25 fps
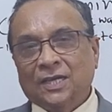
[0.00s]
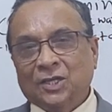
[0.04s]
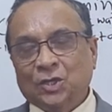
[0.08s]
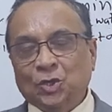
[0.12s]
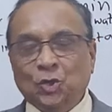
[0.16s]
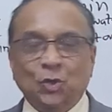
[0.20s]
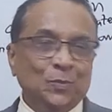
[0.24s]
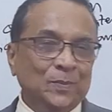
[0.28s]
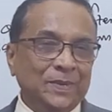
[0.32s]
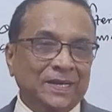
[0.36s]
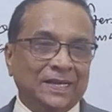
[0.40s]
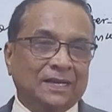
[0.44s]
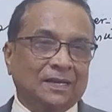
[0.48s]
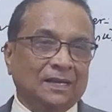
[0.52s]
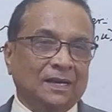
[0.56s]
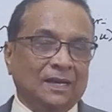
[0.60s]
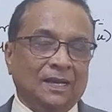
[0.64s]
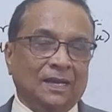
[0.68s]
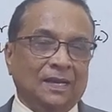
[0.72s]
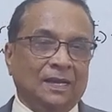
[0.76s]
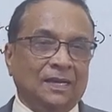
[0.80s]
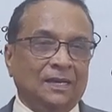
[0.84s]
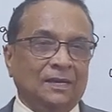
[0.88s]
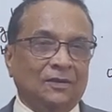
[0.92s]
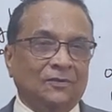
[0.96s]
humic
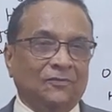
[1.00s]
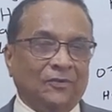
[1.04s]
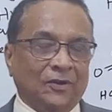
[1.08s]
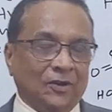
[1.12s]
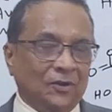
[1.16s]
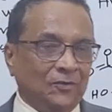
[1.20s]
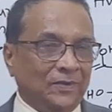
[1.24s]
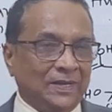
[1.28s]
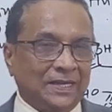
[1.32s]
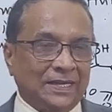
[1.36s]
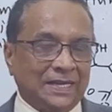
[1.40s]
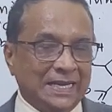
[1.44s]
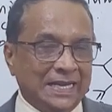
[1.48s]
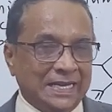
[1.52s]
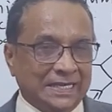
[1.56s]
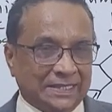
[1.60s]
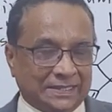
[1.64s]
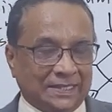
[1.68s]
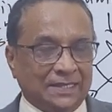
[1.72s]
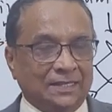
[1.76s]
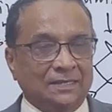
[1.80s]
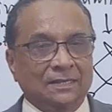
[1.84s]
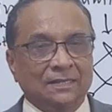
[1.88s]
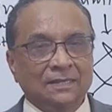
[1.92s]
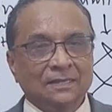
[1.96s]
and fulvic
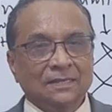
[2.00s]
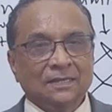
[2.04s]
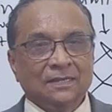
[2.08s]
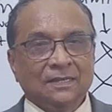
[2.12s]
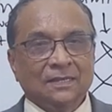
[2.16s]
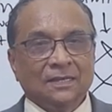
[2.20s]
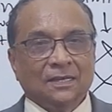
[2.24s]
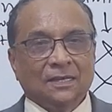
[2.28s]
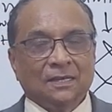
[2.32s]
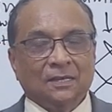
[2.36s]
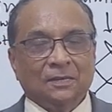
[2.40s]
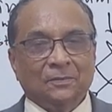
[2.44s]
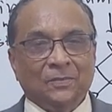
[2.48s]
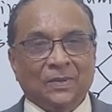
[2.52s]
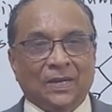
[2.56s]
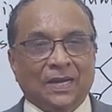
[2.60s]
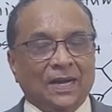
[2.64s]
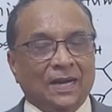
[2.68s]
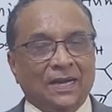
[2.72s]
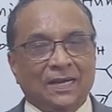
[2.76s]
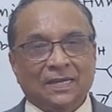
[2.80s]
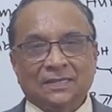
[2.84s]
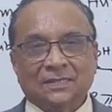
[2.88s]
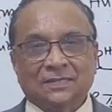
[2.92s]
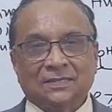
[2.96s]
acid,
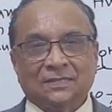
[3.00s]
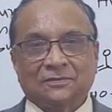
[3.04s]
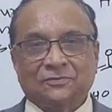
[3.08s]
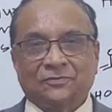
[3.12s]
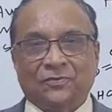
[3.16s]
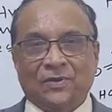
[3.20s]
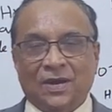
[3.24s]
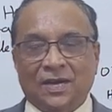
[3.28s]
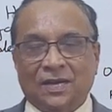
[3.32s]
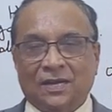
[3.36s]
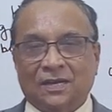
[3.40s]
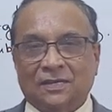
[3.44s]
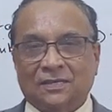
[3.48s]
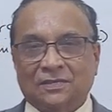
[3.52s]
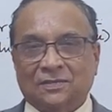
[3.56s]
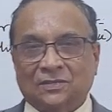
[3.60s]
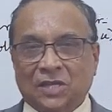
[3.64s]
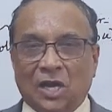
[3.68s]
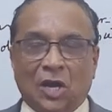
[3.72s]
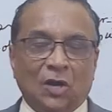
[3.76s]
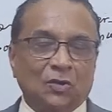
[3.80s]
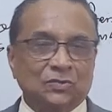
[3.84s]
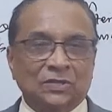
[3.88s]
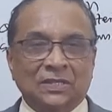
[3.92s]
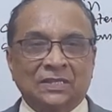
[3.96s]
because for
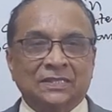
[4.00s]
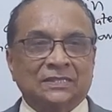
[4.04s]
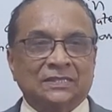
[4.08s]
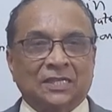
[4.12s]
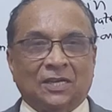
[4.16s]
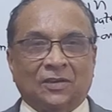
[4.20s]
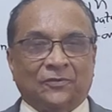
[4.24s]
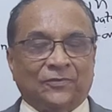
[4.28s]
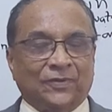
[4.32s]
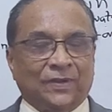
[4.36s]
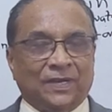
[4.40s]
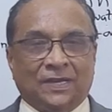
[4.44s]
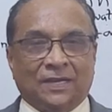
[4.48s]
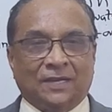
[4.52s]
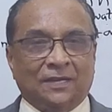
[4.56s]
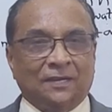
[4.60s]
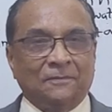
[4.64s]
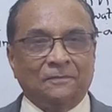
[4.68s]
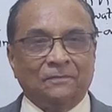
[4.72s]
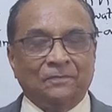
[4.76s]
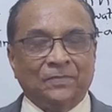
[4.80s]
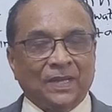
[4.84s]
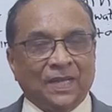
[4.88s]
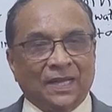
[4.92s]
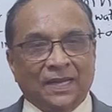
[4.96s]
thousands of
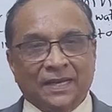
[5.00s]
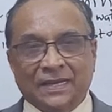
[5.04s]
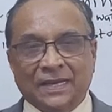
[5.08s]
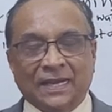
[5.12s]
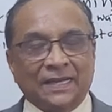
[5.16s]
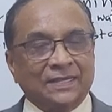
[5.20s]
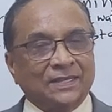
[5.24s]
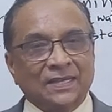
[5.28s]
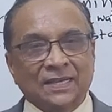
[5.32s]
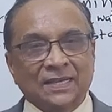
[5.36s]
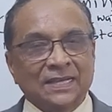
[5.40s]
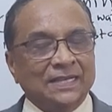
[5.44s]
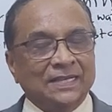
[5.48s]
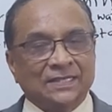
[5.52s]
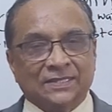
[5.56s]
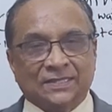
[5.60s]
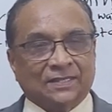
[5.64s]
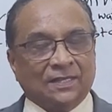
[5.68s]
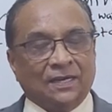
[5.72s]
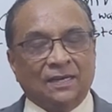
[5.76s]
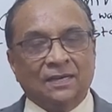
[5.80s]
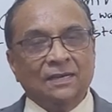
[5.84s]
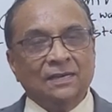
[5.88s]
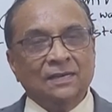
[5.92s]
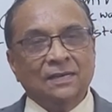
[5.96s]
years nothing is
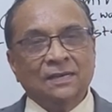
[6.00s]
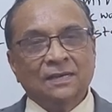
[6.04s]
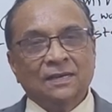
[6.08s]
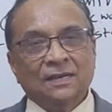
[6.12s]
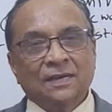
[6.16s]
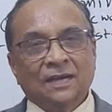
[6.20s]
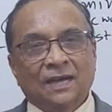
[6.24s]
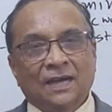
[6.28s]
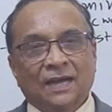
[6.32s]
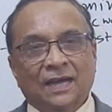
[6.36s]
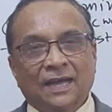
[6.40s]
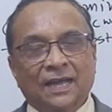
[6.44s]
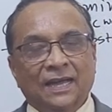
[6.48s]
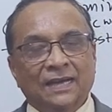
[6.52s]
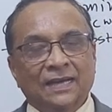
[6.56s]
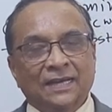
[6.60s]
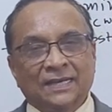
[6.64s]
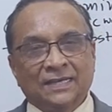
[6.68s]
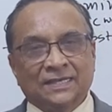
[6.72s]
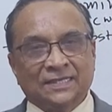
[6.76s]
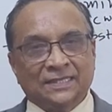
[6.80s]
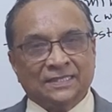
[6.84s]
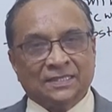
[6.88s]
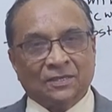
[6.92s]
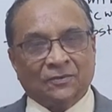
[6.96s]
done and
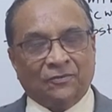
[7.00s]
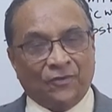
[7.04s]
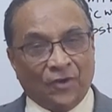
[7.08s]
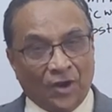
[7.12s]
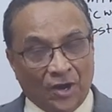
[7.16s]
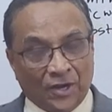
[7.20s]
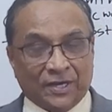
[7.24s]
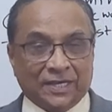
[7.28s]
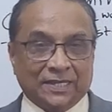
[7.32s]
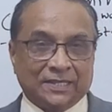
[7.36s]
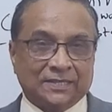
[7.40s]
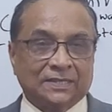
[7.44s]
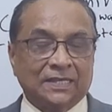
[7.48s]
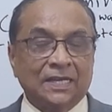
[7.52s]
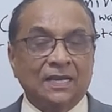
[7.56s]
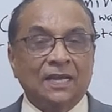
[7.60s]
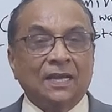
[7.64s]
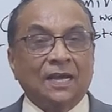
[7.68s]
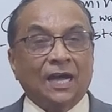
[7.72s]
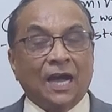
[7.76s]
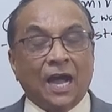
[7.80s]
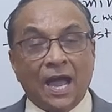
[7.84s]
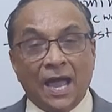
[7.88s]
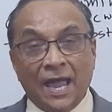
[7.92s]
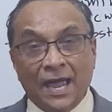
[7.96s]
it is a forest,
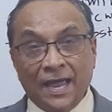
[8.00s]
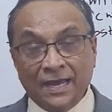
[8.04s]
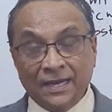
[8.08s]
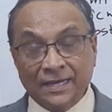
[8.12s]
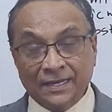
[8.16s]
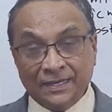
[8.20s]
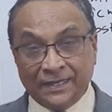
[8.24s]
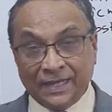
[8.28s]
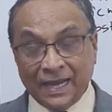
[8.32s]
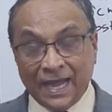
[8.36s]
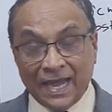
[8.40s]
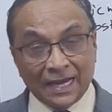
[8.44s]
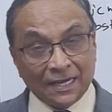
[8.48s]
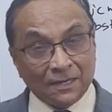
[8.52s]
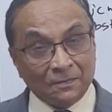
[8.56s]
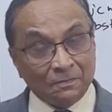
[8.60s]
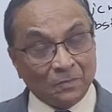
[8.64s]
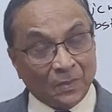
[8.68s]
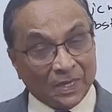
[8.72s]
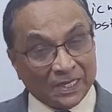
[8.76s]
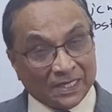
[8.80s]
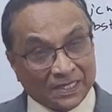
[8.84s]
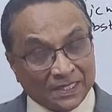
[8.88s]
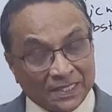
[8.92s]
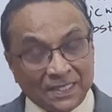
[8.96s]
and that
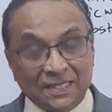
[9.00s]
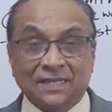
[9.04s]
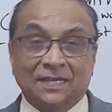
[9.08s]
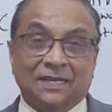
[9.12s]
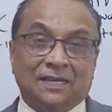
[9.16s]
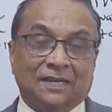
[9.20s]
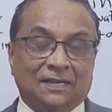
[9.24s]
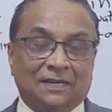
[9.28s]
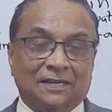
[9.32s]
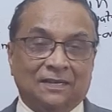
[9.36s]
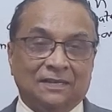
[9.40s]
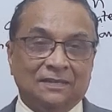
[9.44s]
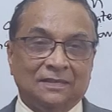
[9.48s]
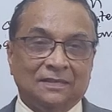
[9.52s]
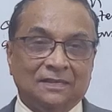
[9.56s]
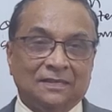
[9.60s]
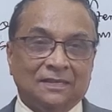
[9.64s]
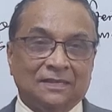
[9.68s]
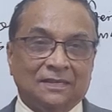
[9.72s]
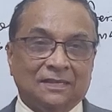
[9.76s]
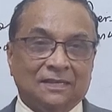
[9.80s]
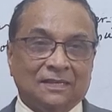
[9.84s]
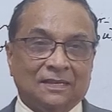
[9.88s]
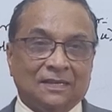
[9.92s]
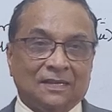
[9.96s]
material
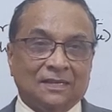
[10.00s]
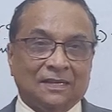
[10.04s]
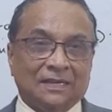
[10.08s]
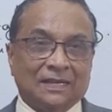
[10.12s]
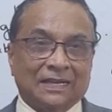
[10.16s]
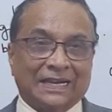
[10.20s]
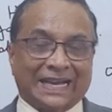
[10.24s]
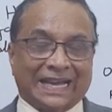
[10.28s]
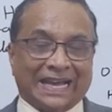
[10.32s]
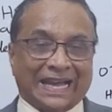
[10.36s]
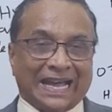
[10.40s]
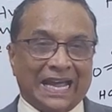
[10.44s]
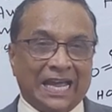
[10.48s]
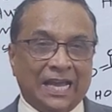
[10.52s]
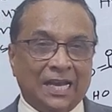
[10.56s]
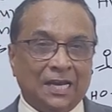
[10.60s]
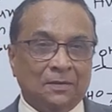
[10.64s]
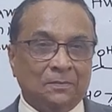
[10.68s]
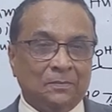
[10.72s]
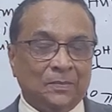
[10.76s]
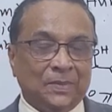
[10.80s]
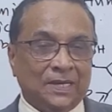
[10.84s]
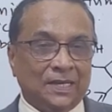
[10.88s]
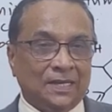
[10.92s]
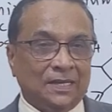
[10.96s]

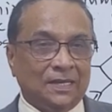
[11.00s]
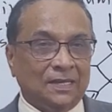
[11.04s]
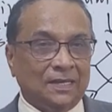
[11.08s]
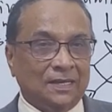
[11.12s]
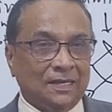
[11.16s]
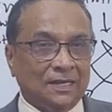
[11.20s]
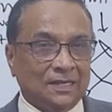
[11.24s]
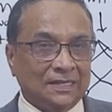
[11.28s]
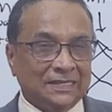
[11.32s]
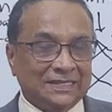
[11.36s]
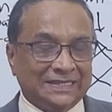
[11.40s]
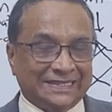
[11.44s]
can be